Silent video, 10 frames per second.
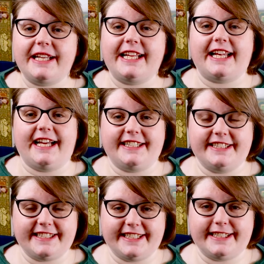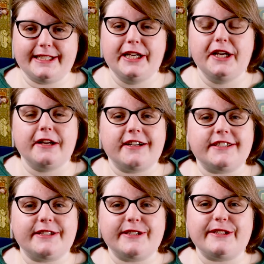really glad I did it
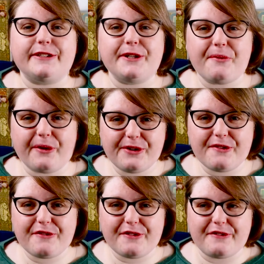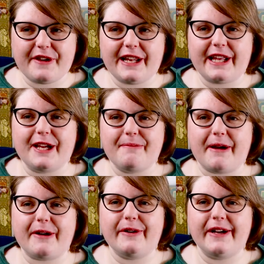because there's such a wonderful feeling
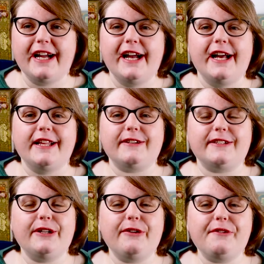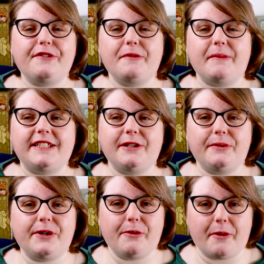about going, there's none of them I
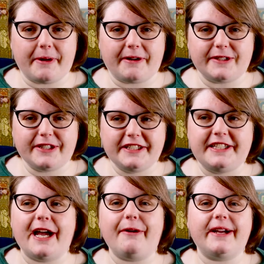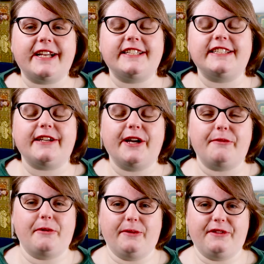don't know about. Now I can
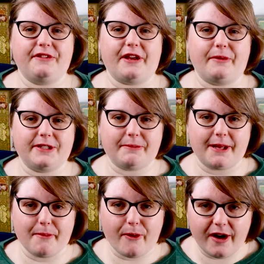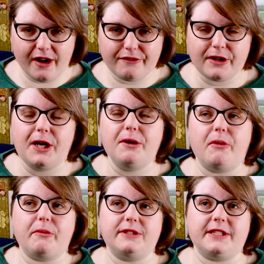decide what ones I want to play more of,
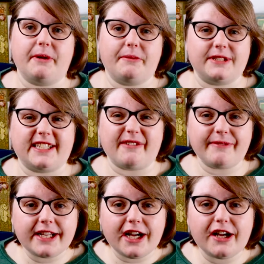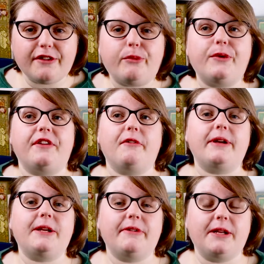what ones I might want to get rid of, ones I
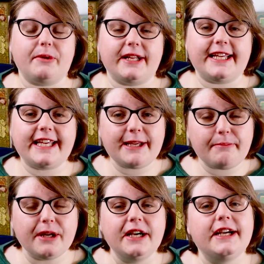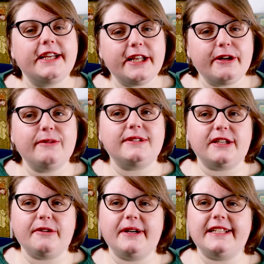really, really want to keep, you know,
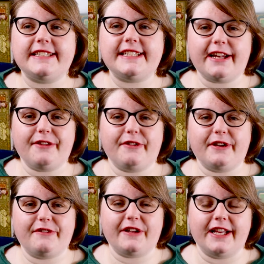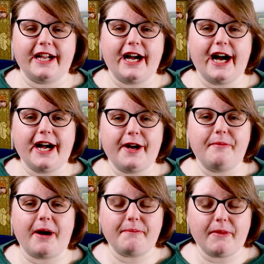so it's a satisfying feeling. Um,
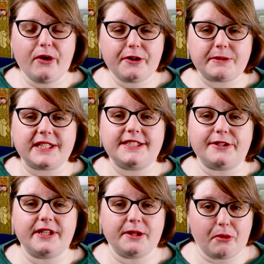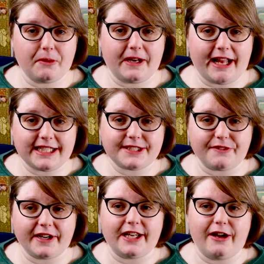I'm 100% certain it won't last
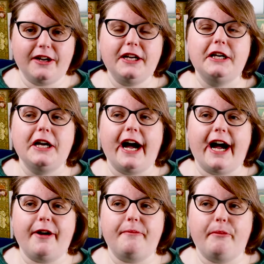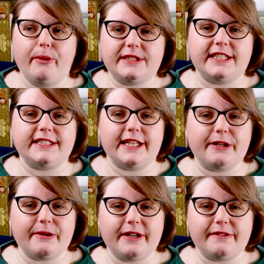very long, um, mostly because I
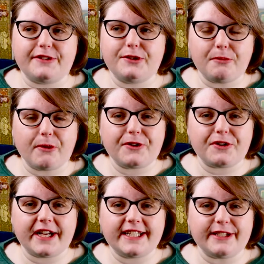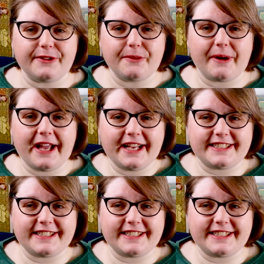know I have two more trades on the way